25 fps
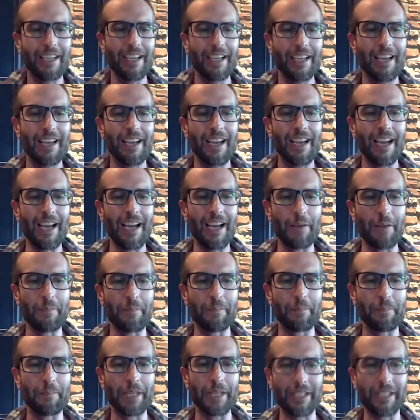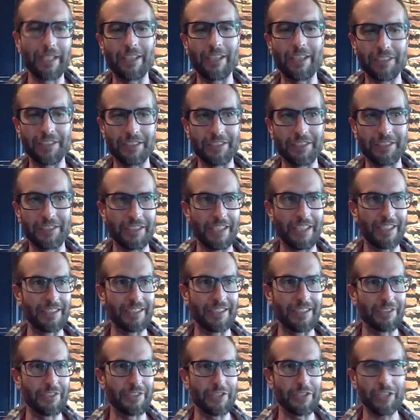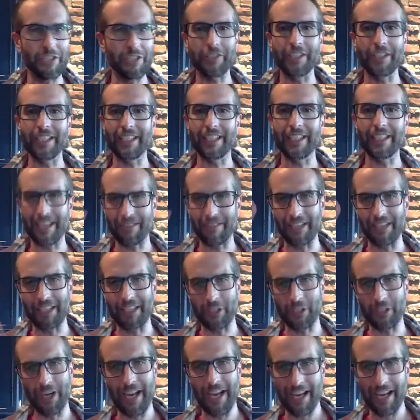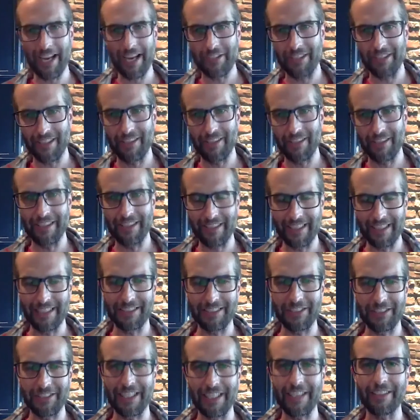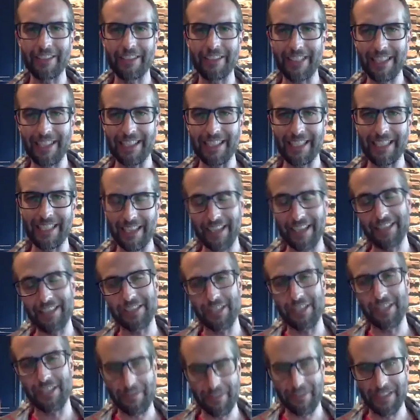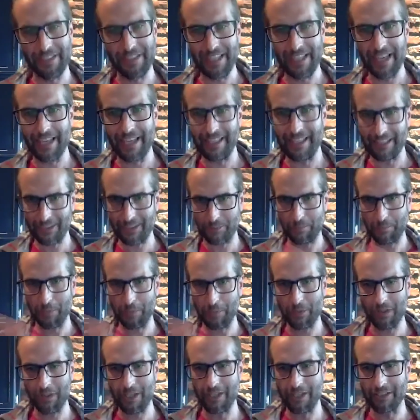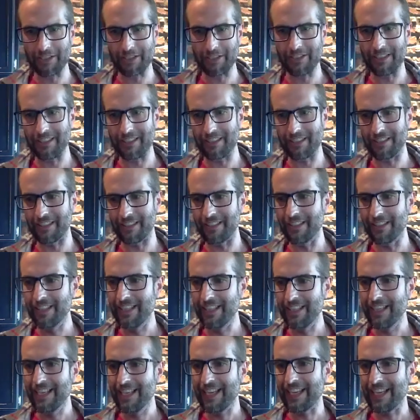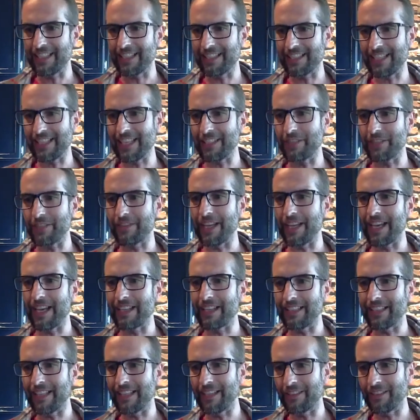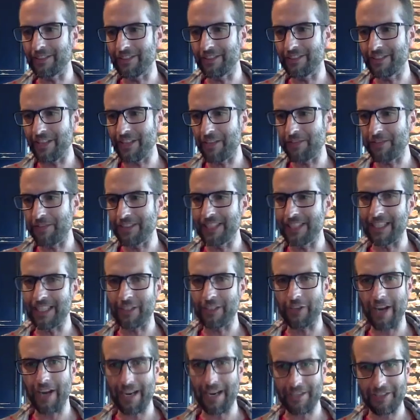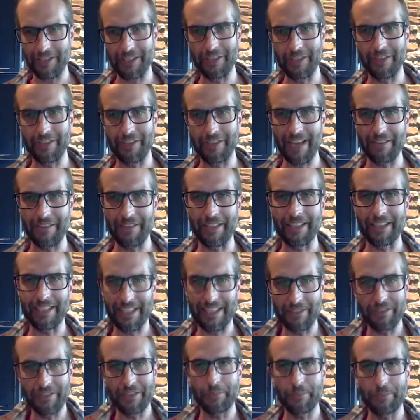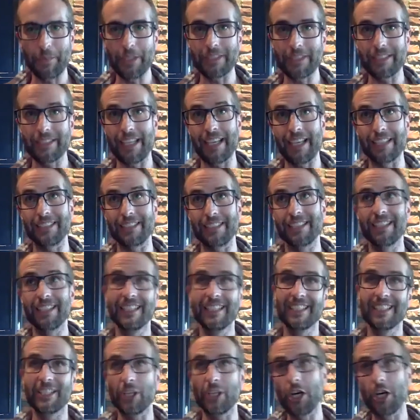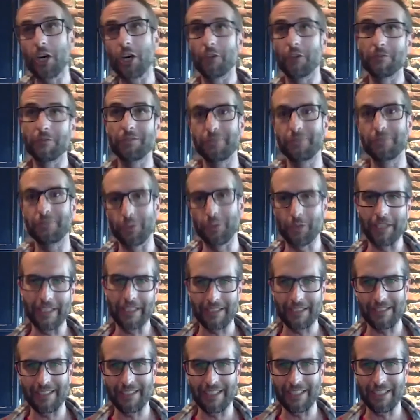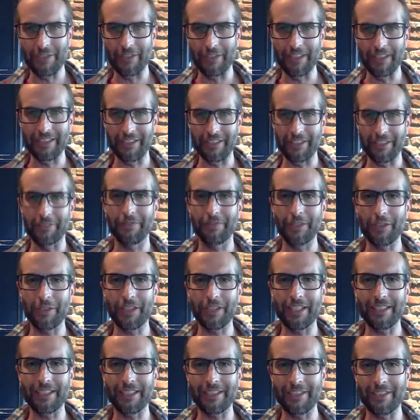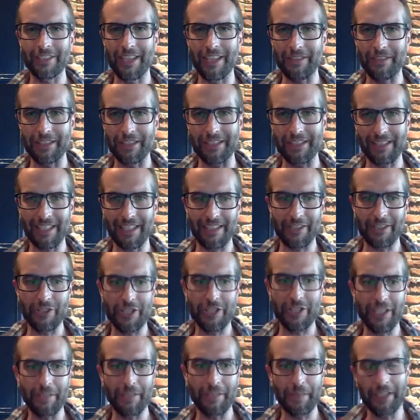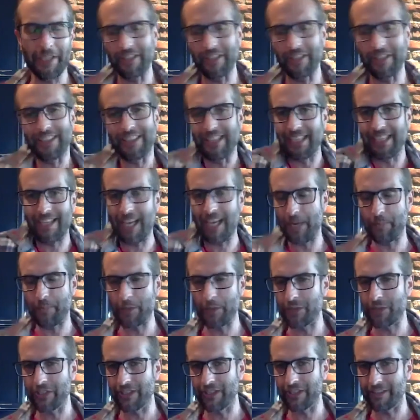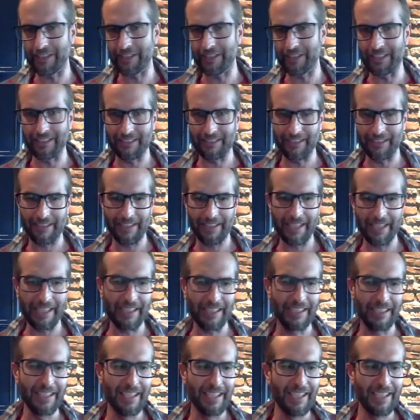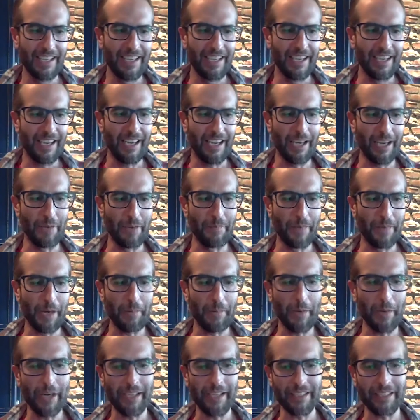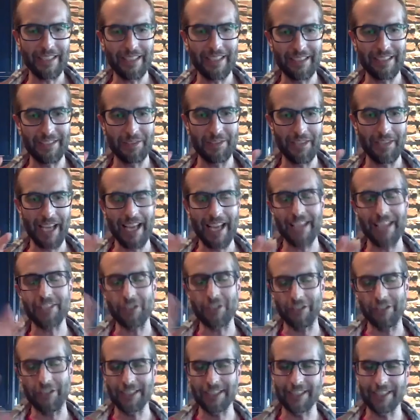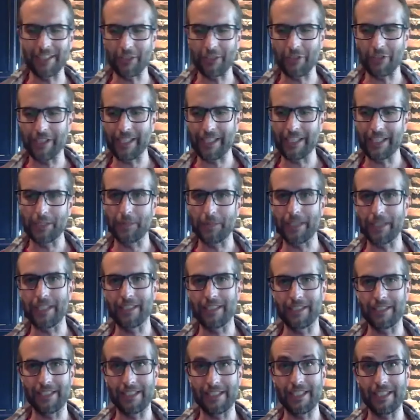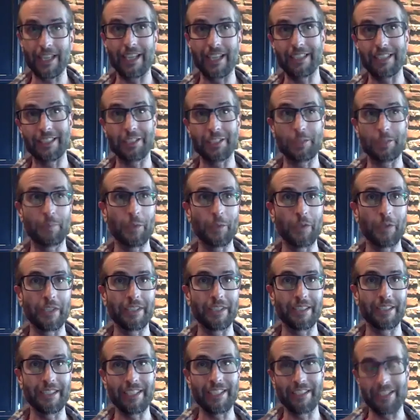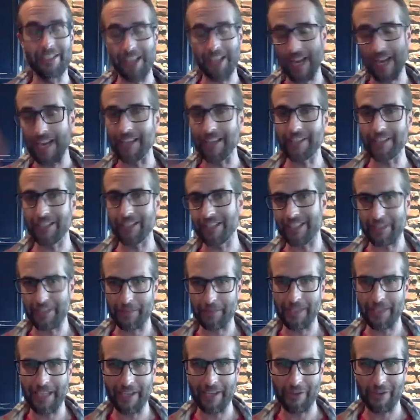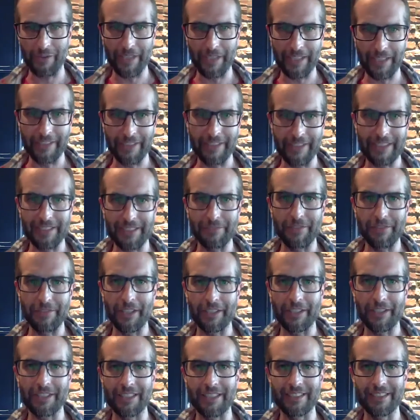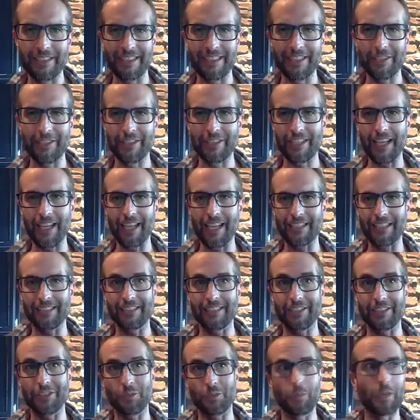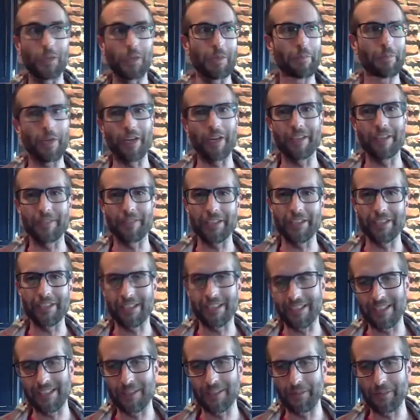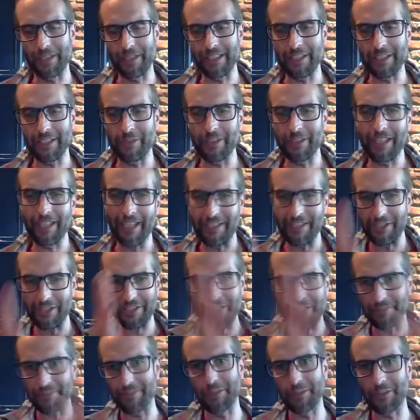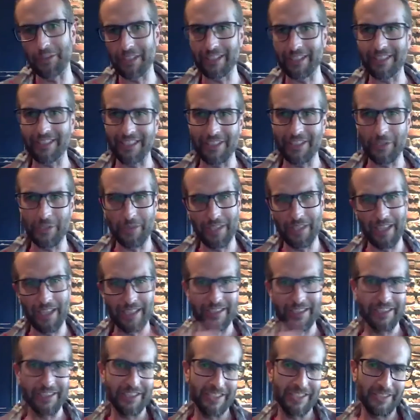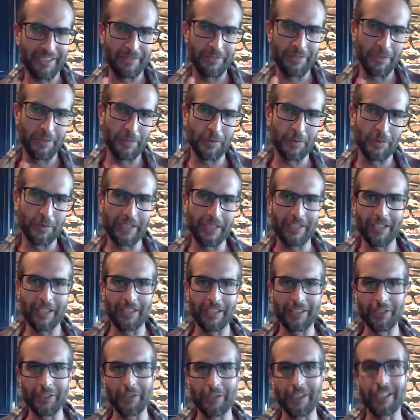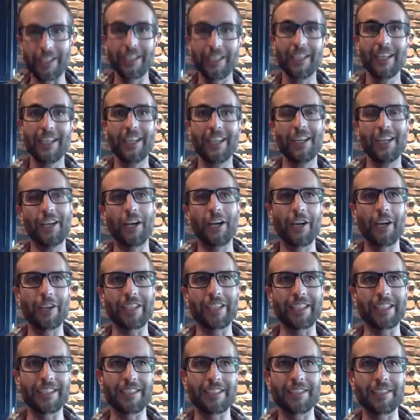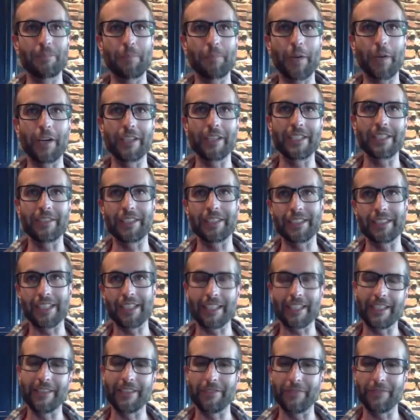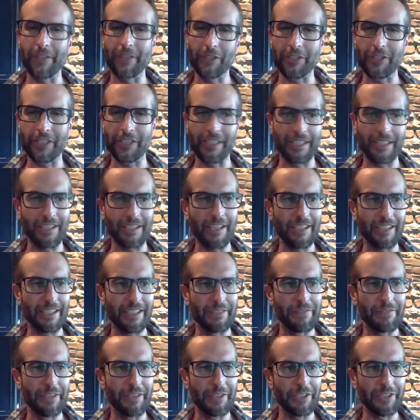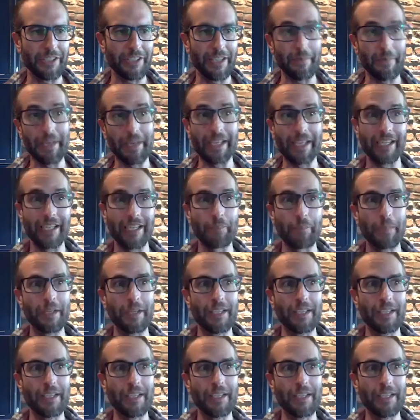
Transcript: um, but it can also cause you jittery and have that crash and all the things. So, the L theanine kind of softens that, it prolongs the extent of that and kind of softens that crash so you don't have that and gives, brings that calm focus into it. So you're focused, you have this energy, but you're not that hyper jittery thing. Mm-hmm. Um, our product is has all these ingredients because it's designed to support your entire system and how it regulates and functions. And you're not just one part of your system. Like you are not just your focus, and you are not just your verbal recall. You are all these parts of executive function and cognitive function that make up